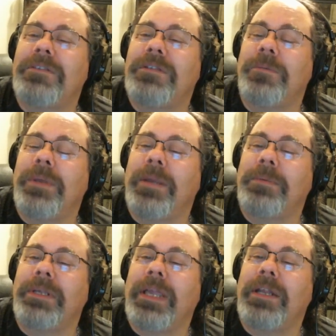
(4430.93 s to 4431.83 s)
to be
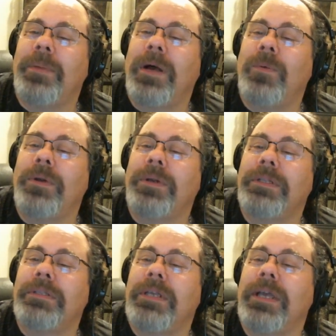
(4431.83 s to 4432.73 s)
able to get them out one at
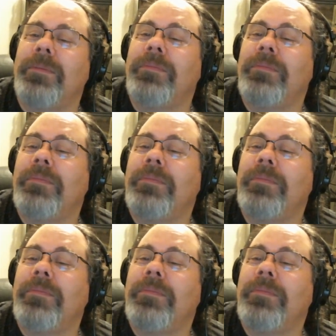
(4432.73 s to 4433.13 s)
a time.